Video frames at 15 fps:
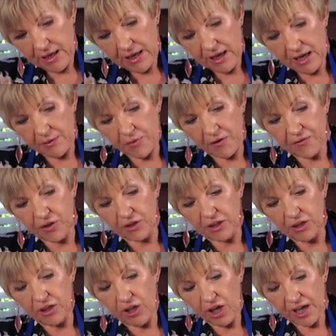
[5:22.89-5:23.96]
I've got
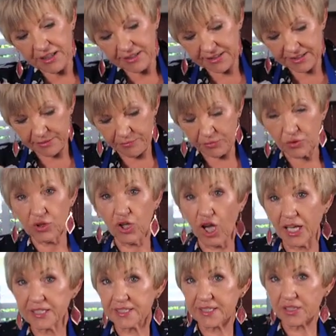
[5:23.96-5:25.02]
a simple
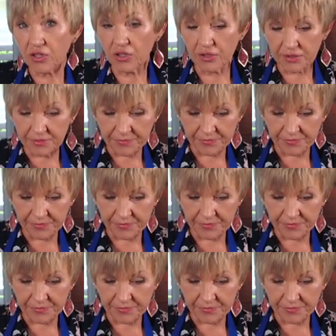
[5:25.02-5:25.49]
light scone.